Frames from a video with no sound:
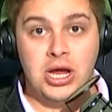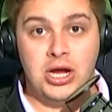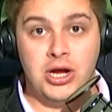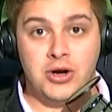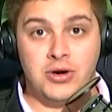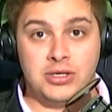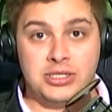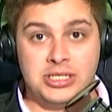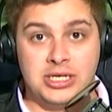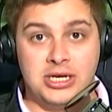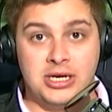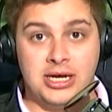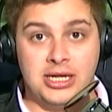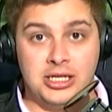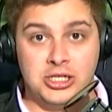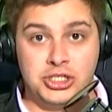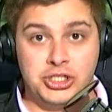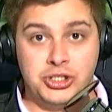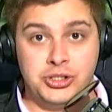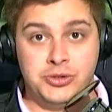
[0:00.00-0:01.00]
here as uh,
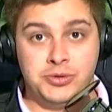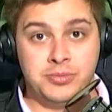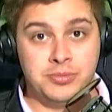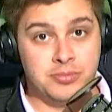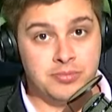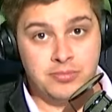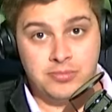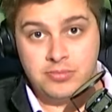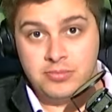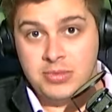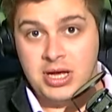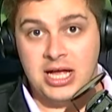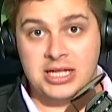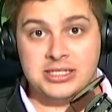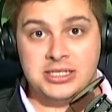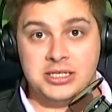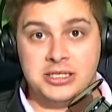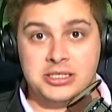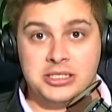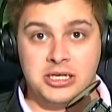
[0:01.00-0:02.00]
LSU
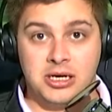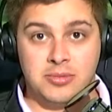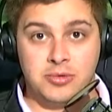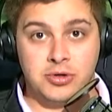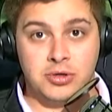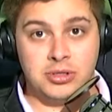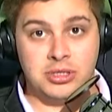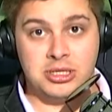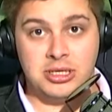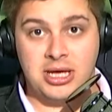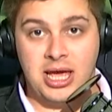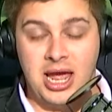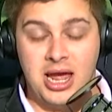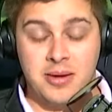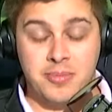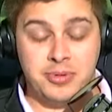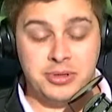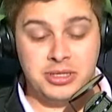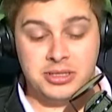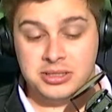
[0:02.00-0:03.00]
heads into summer and then
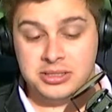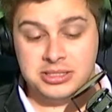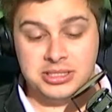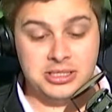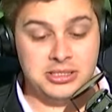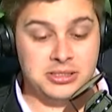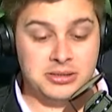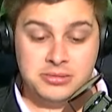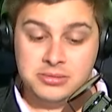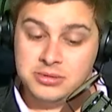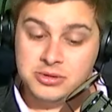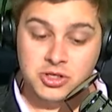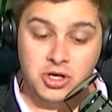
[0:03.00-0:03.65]
camp and then the season.